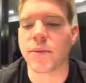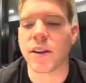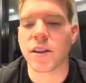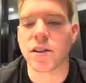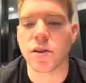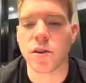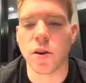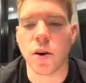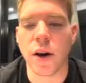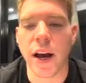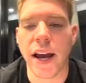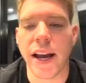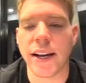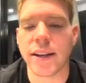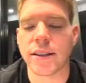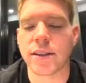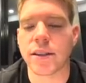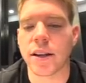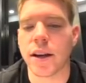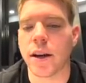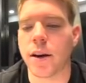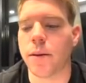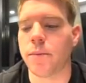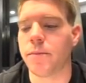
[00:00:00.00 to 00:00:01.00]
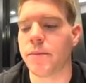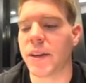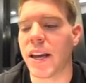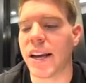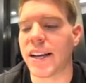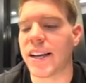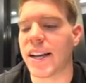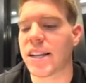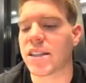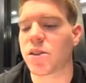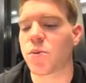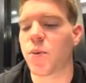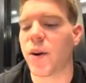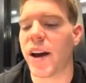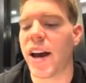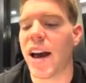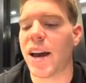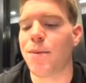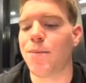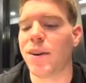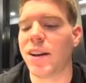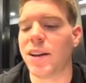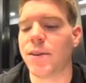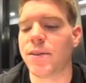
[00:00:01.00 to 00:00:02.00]
So, and yeah, that's why
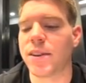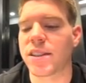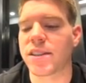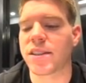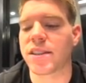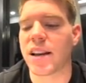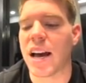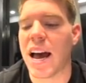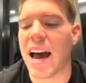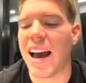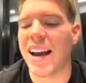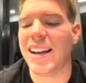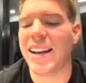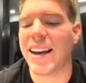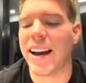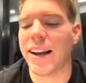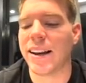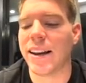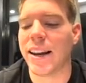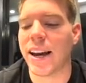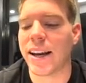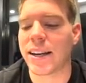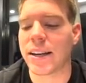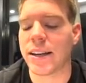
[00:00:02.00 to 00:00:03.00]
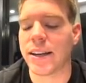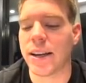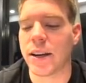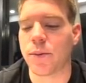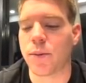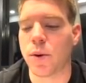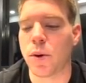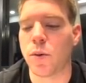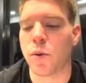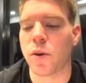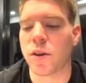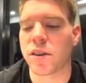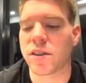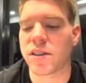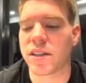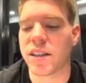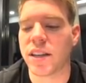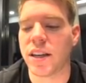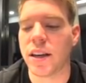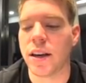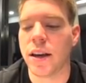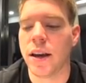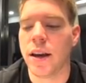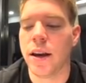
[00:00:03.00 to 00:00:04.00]
I believe it's highly unlikely that we will
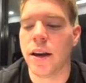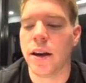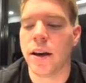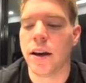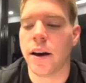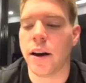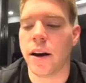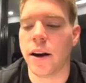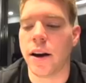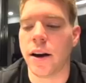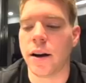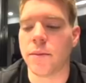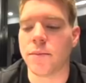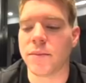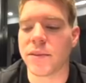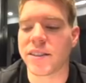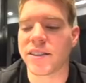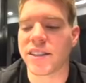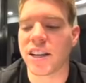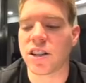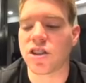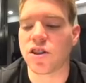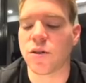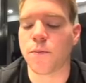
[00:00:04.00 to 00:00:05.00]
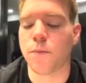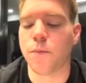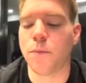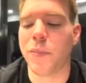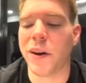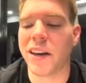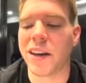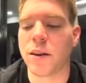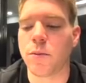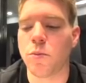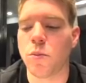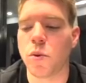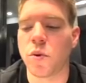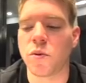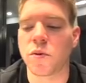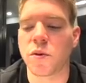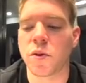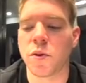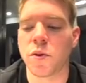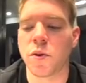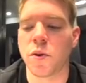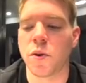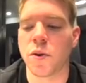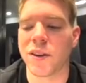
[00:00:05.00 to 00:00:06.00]
see such a big move
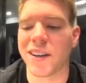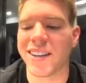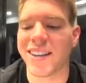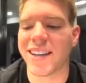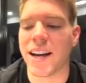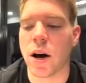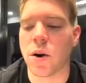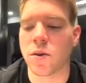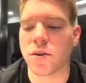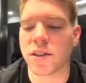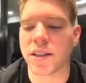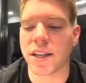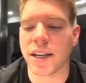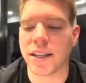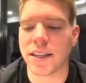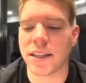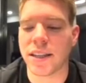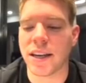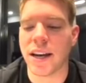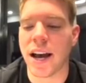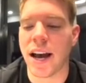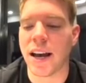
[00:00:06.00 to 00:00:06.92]
to the downside here.